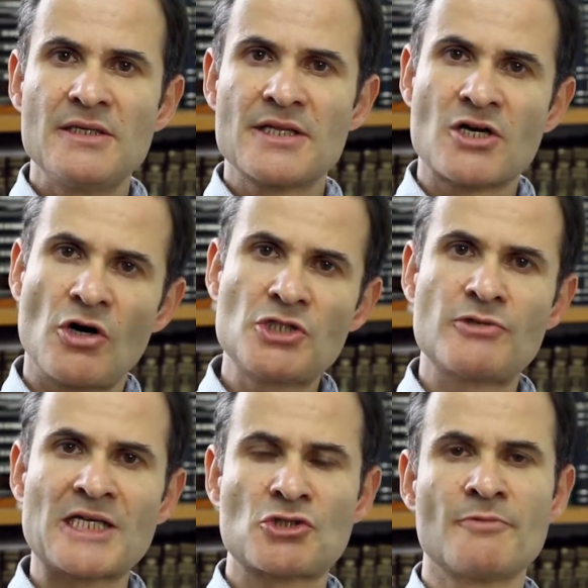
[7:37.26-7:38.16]
The
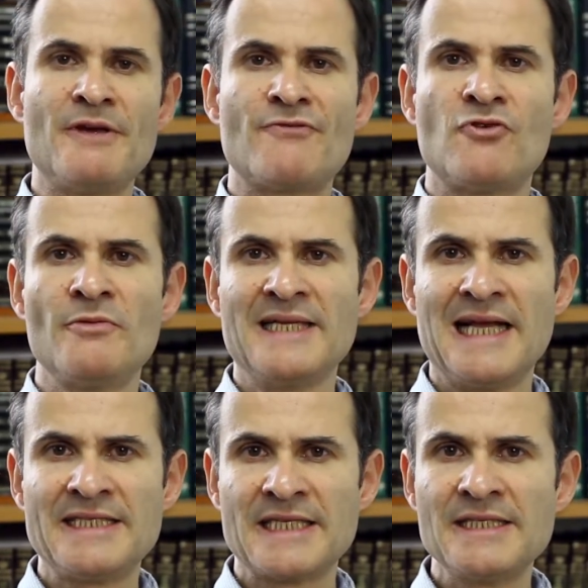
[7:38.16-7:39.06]
contract should be
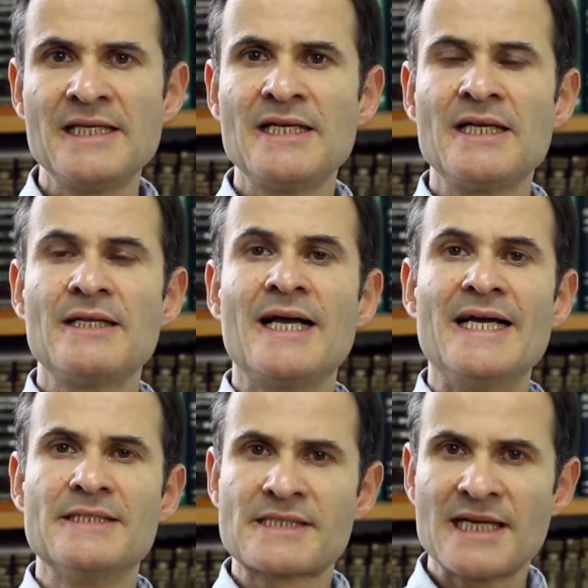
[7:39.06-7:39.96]
formulated
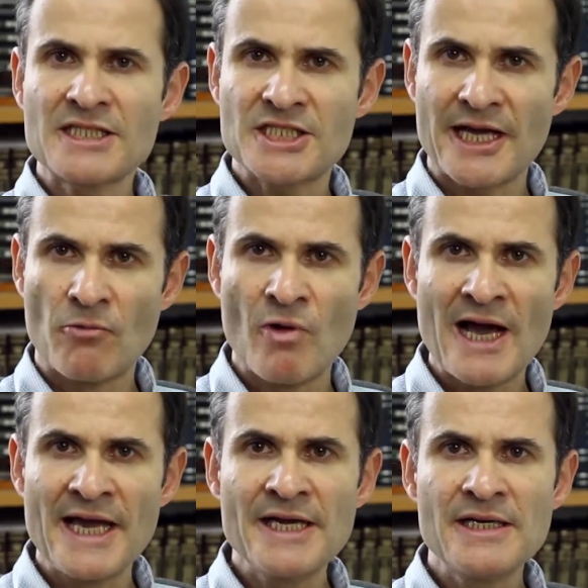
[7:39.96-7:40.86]
in such a
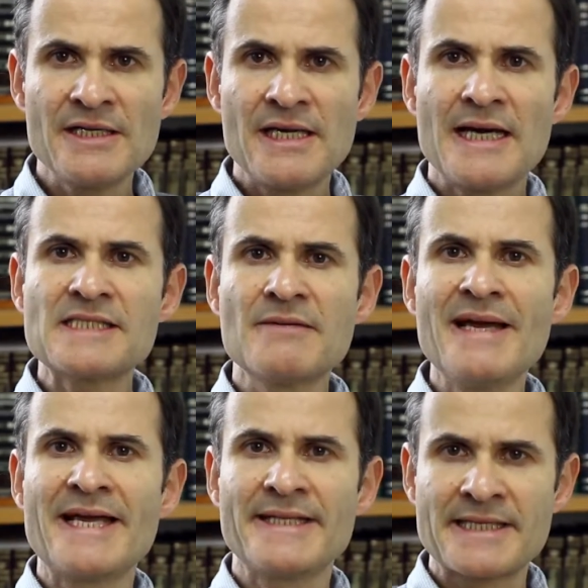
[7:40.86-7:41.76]
way as to
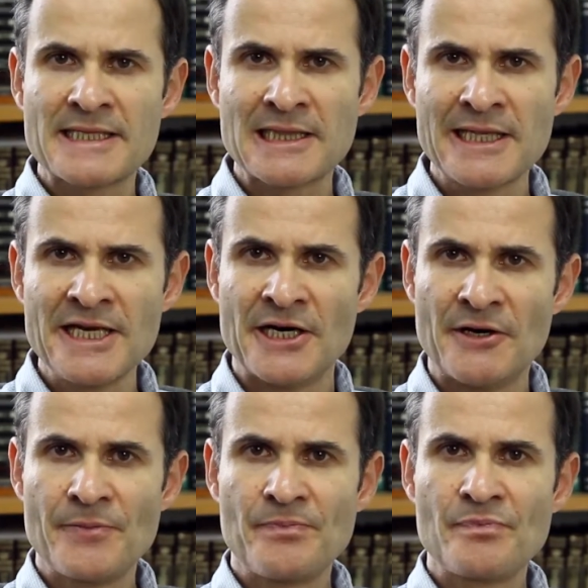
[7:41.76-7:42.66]
make it clear